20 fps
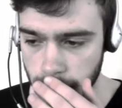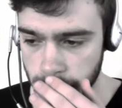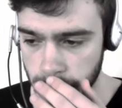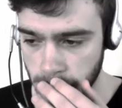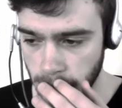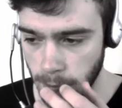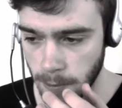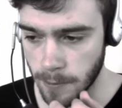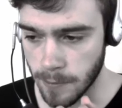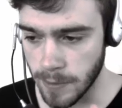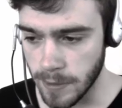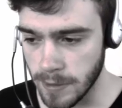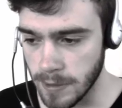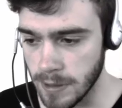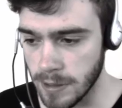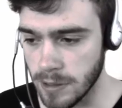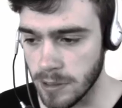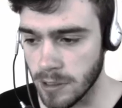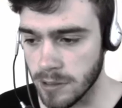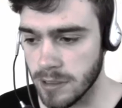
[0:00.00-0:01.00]
so
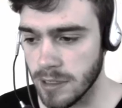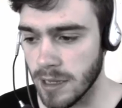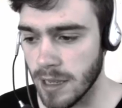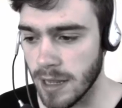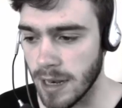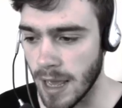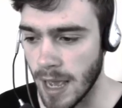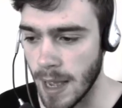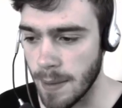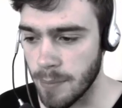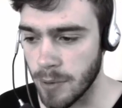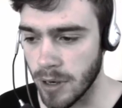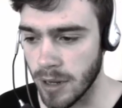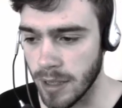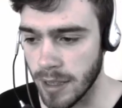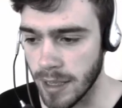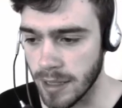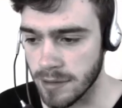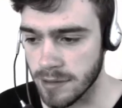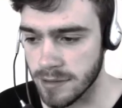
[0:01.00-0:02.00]
really nothing can happen
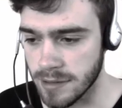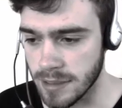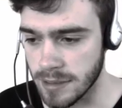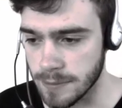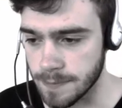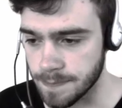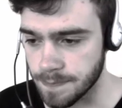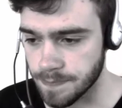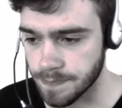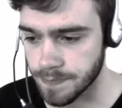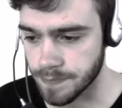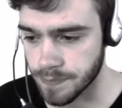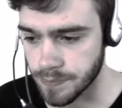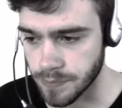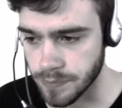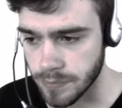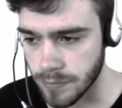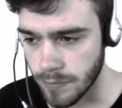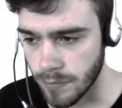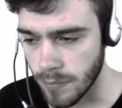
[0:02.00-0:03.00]
against it.
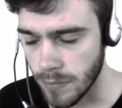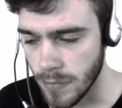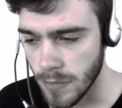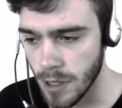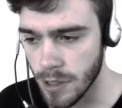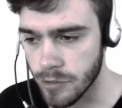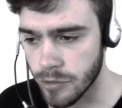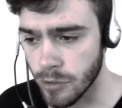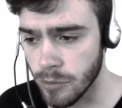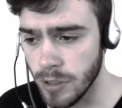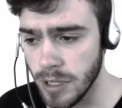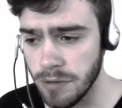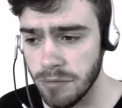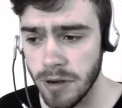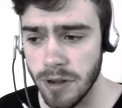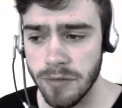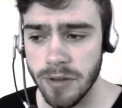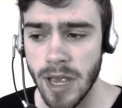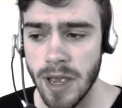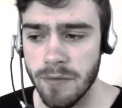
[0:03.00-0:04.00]
So even
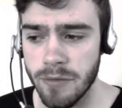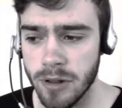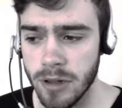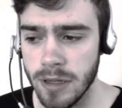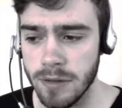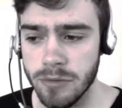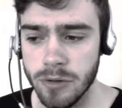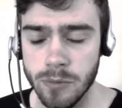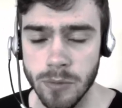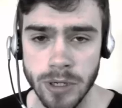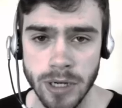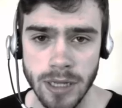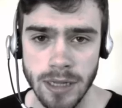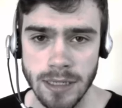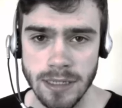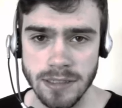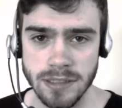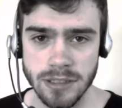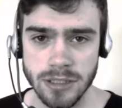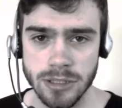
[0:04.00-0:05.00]
if you have a level 1
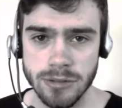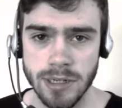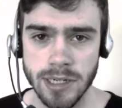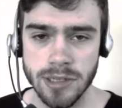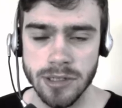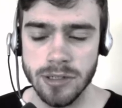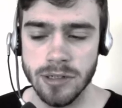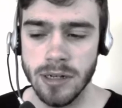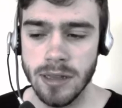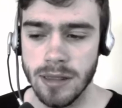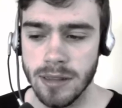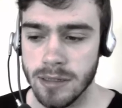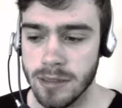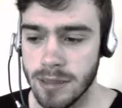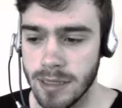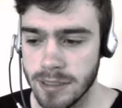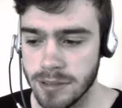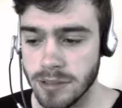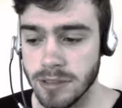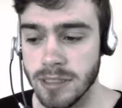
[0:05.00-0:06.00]
Elixir Collector,
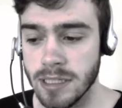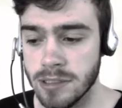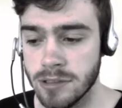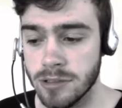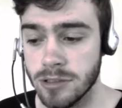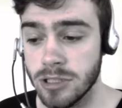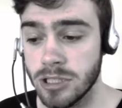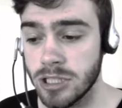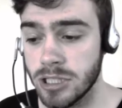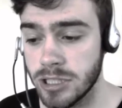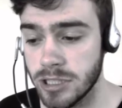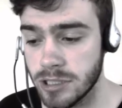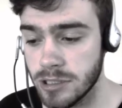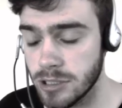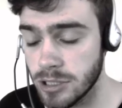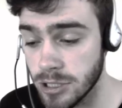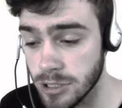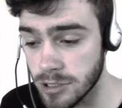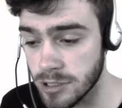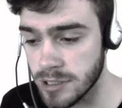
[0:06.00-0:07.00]
that
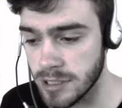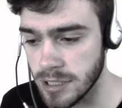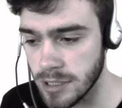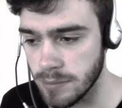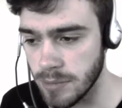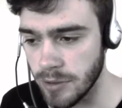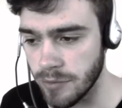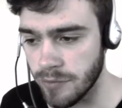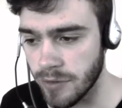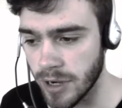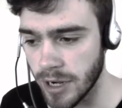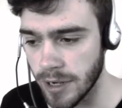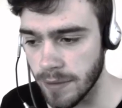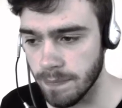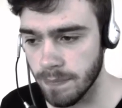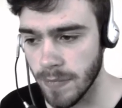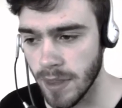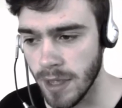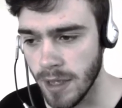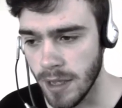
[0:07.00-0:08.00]
should still be
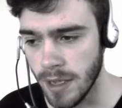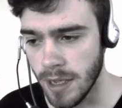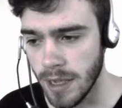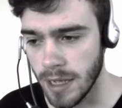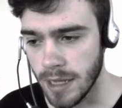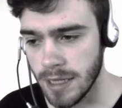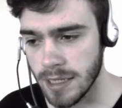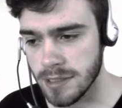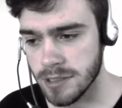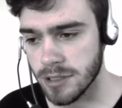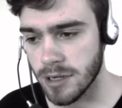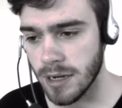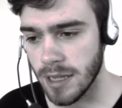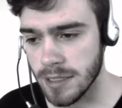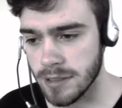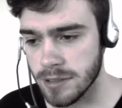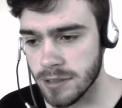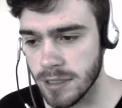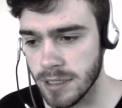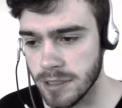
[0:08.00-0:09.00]
fine. Elixir
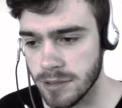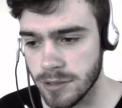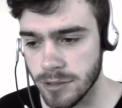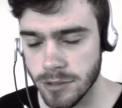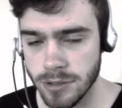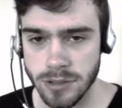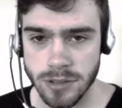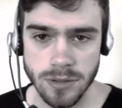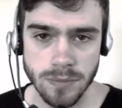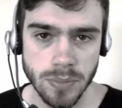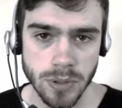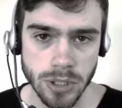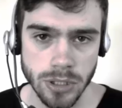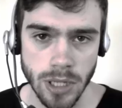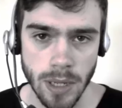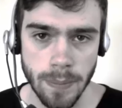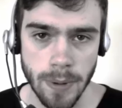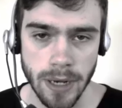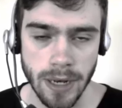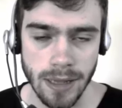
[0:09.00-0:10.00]
Collector is used to build
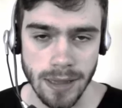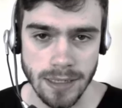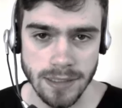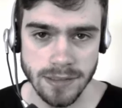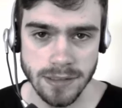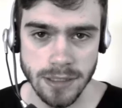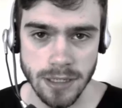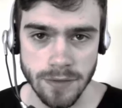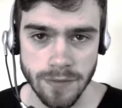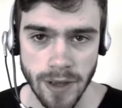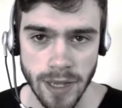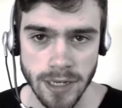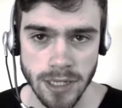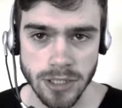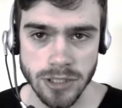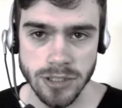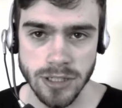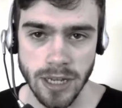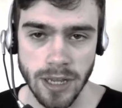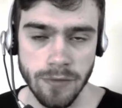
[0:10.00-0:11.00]
up an elixir
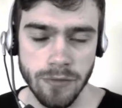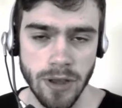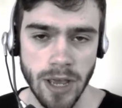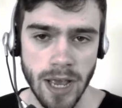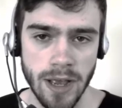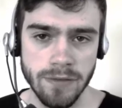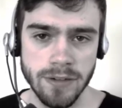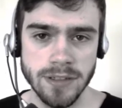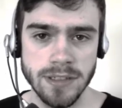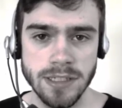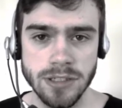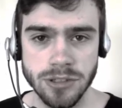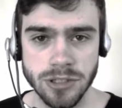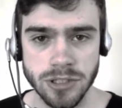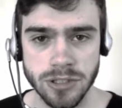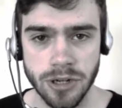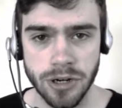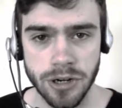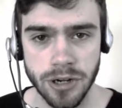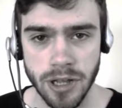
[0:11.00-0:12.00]
advantage. If you have this in your
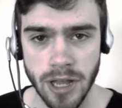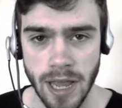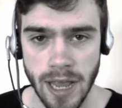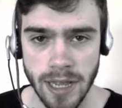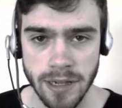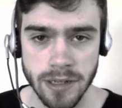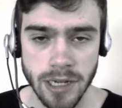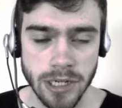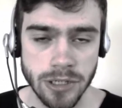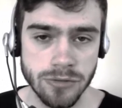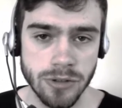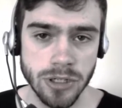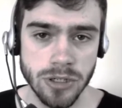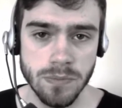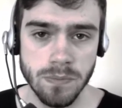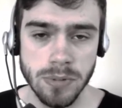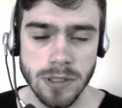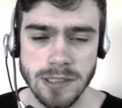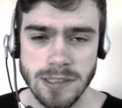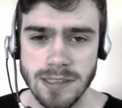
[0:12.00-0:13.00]
starting hand, I try to
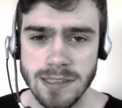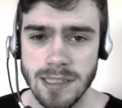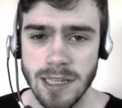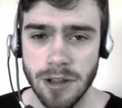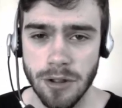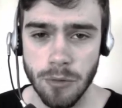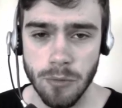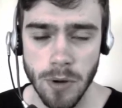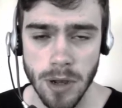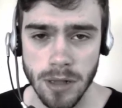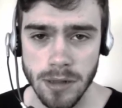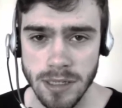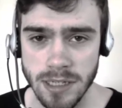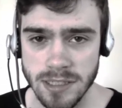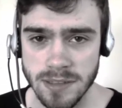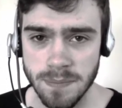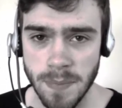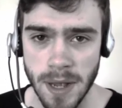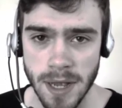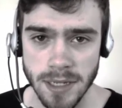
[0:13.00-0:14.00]
place it as quickly
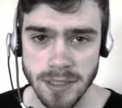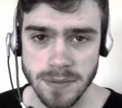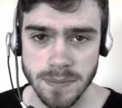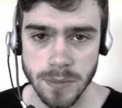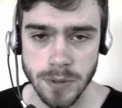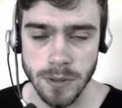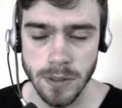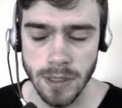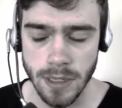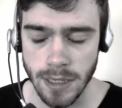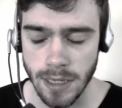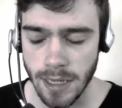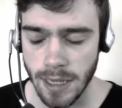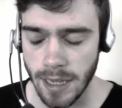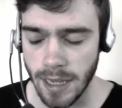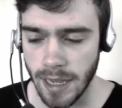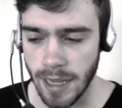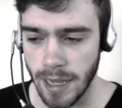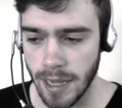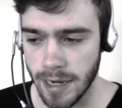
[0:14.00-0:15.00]
as possible,
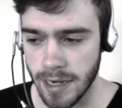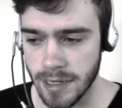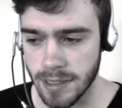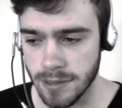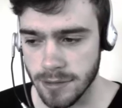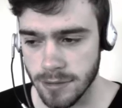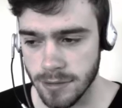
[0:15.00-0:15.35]
and